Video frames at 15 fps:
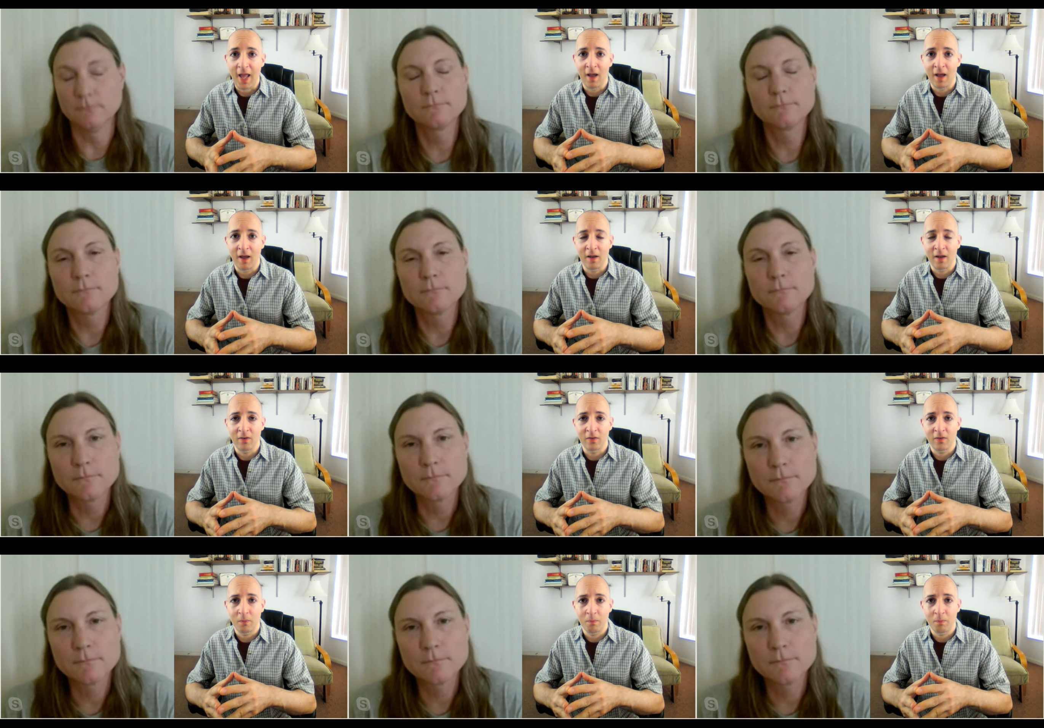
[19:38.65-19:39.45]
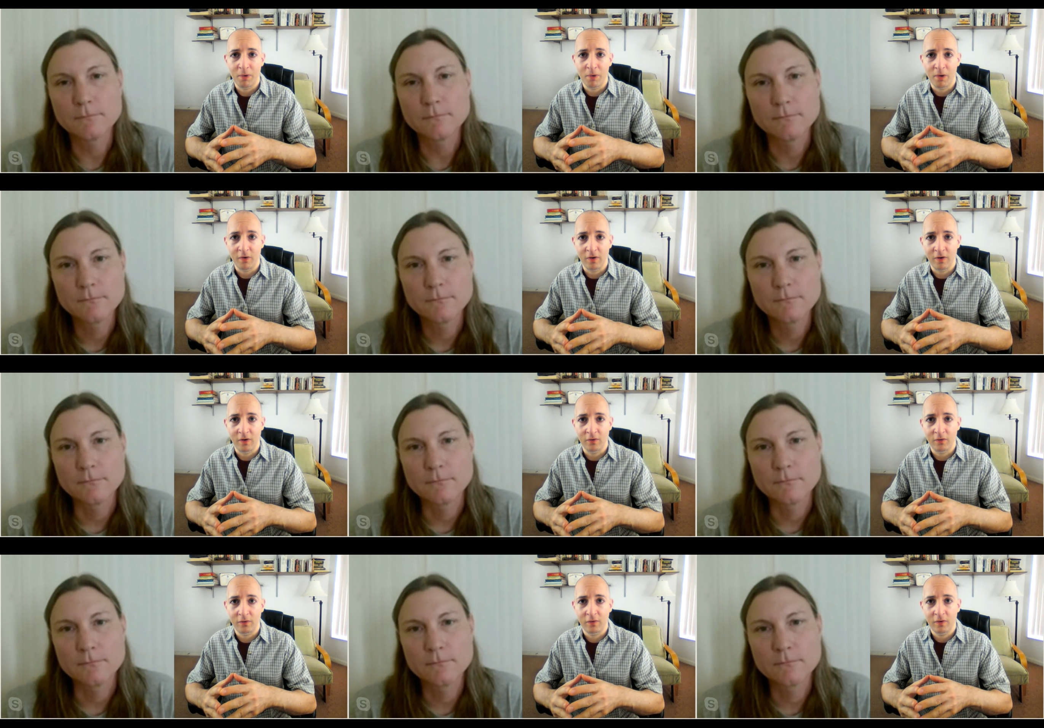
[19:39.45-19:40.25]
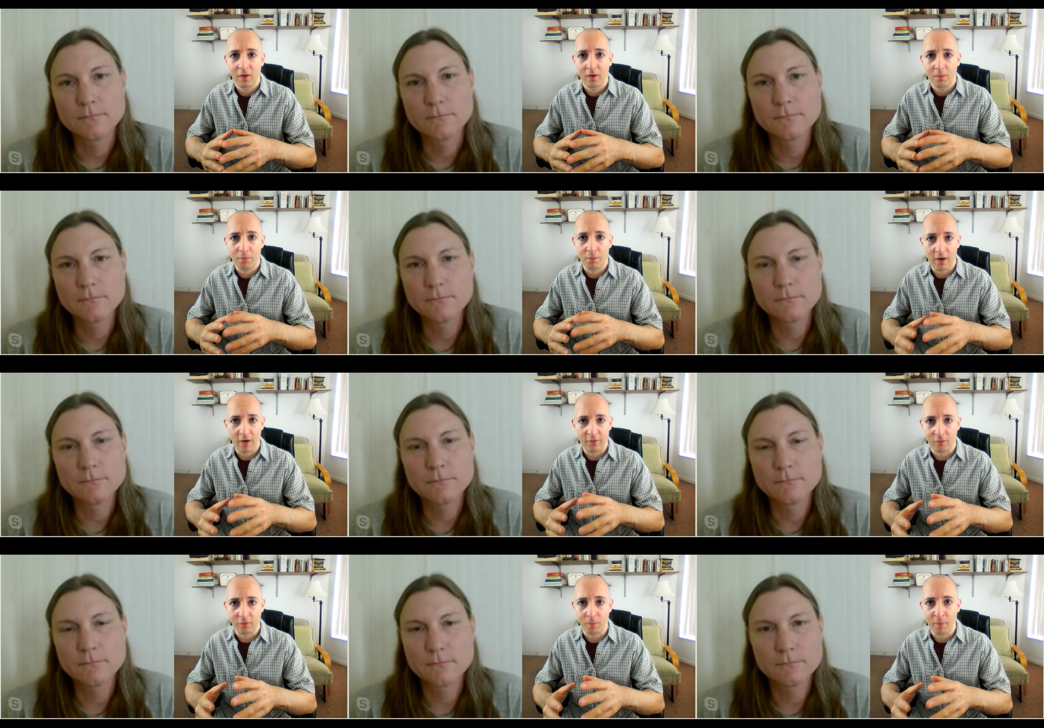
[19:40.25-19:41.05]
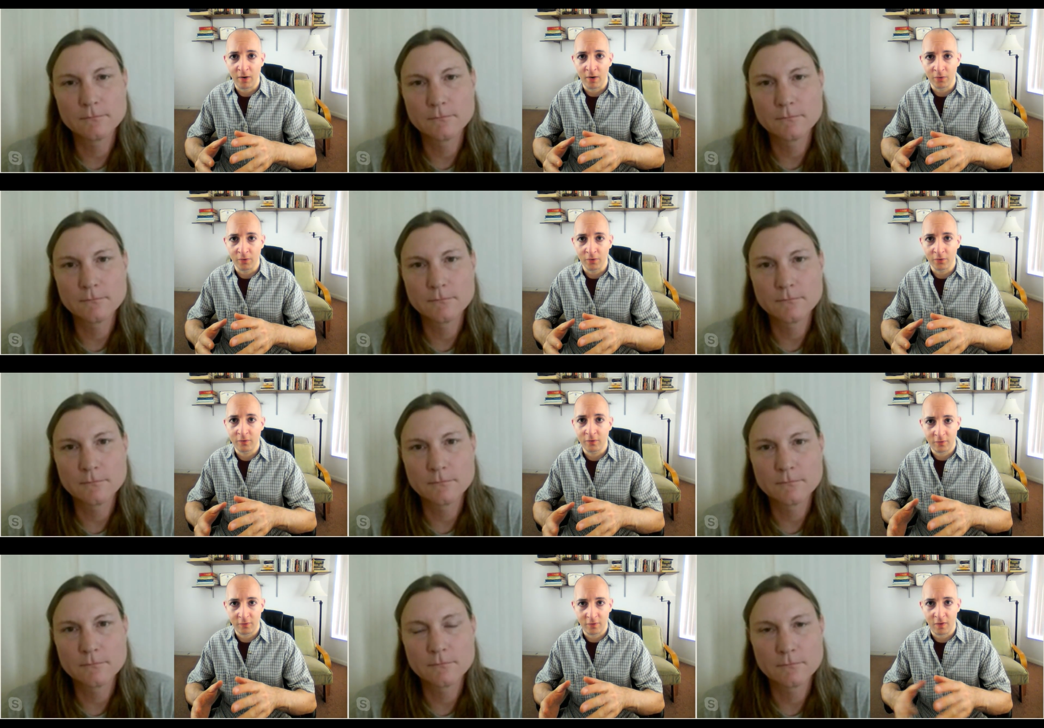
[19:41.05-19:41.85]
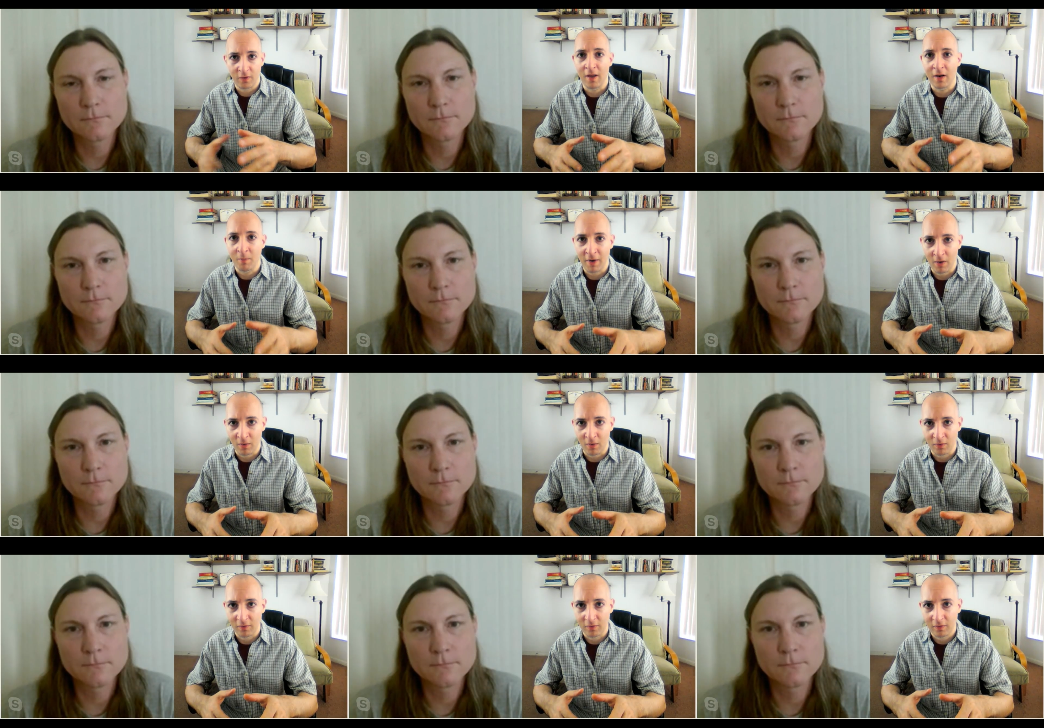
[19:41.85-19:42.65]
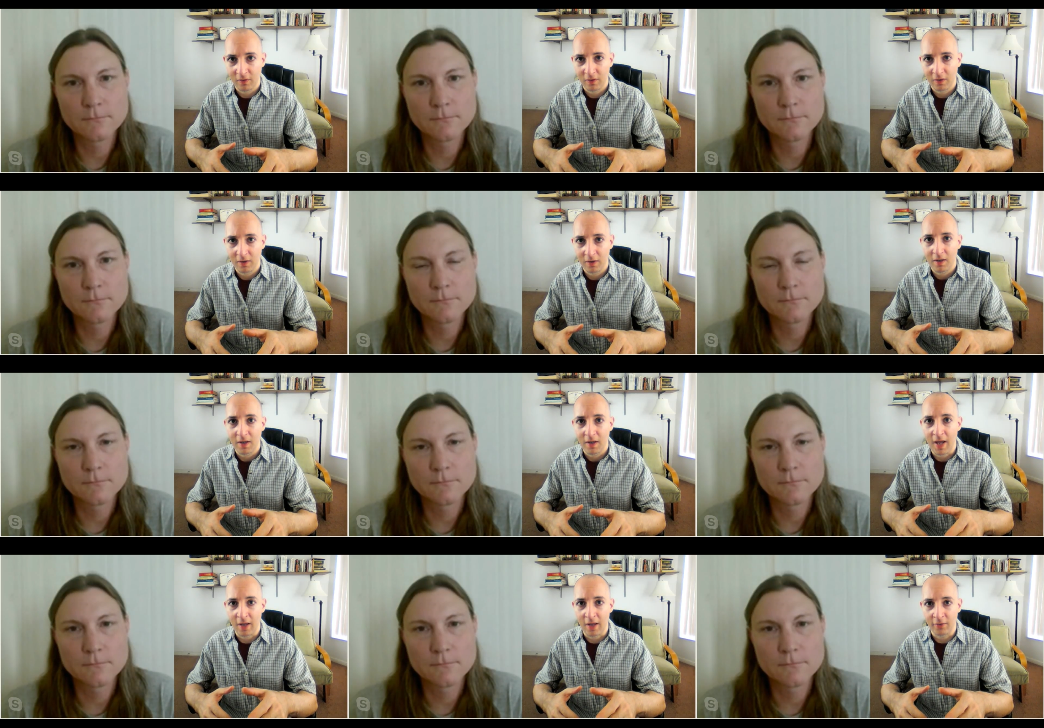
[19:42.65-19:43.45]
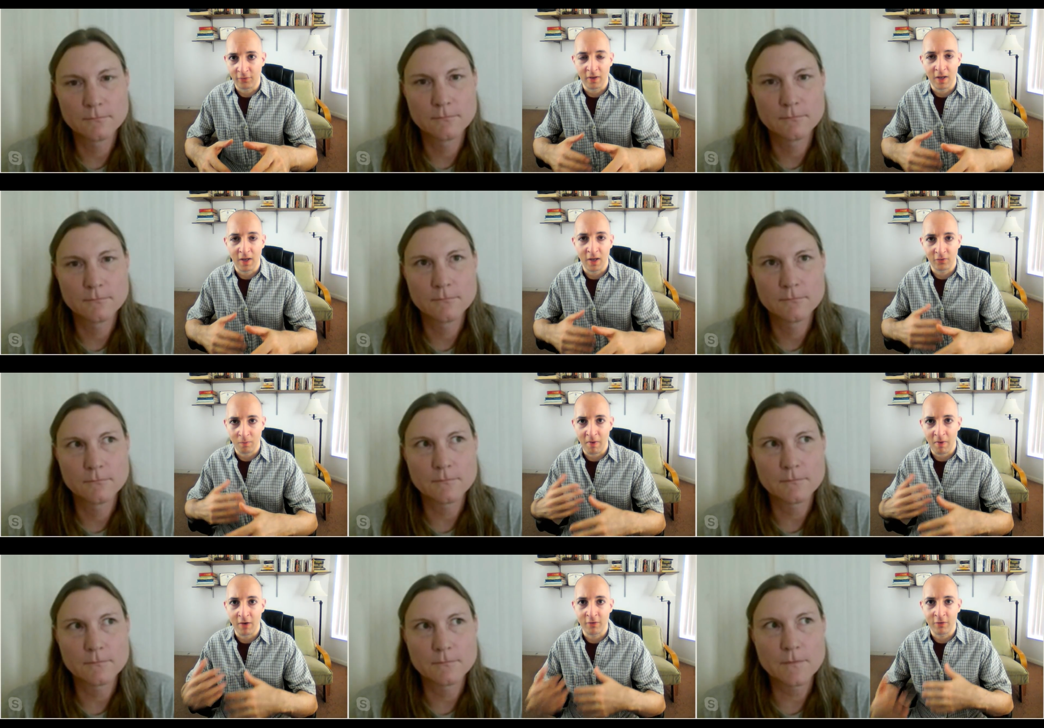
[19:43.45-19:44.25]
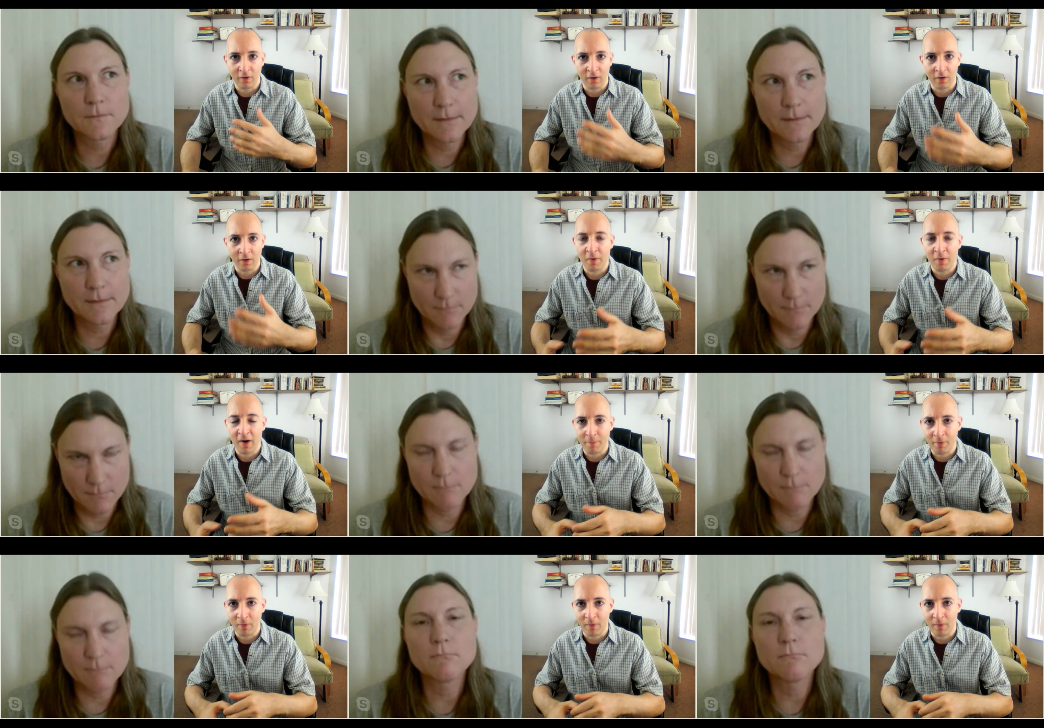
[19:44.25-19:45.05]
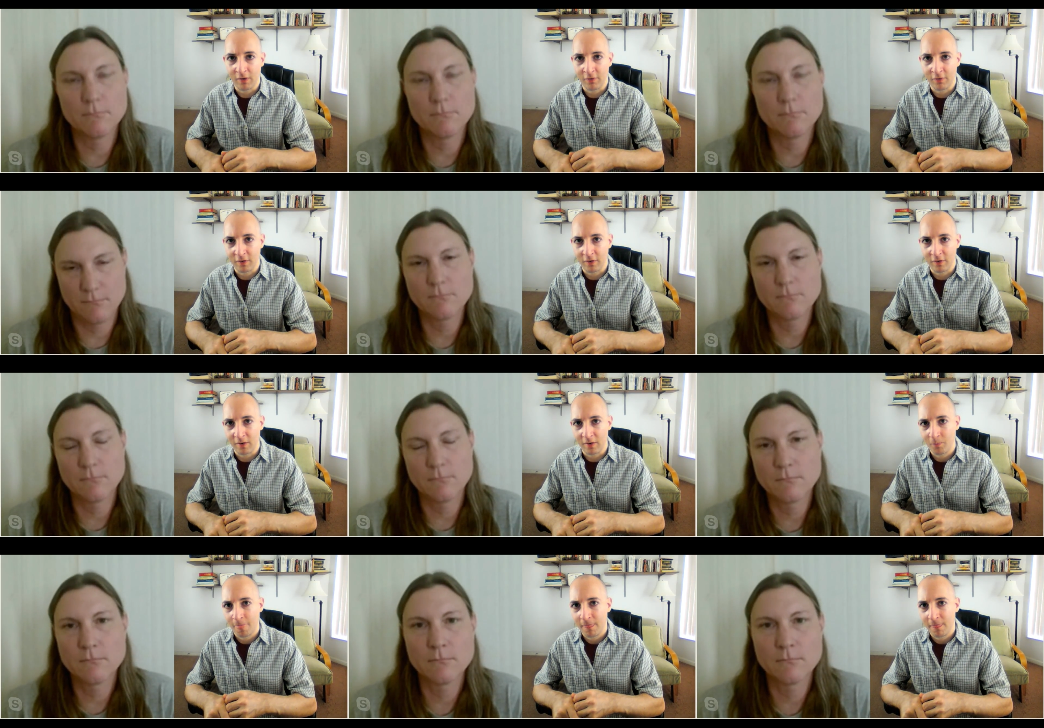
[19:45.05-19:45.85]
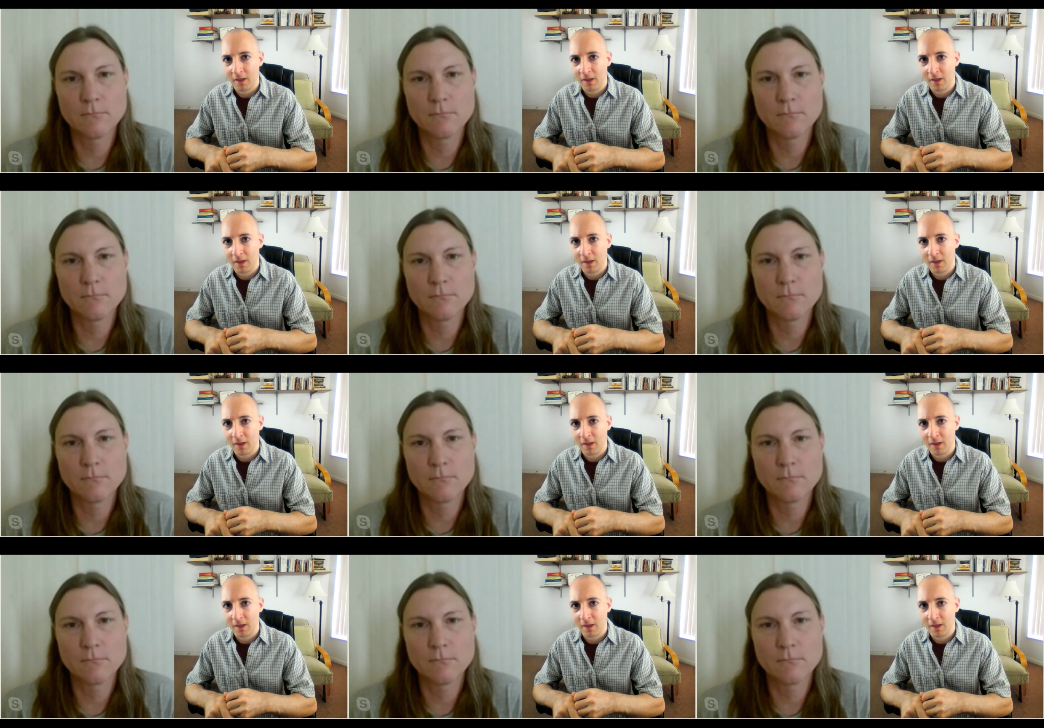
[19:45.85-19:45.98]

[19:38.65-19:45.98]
Speaker 1: and purchase precious metals to that amount as a, as a measure of preparation.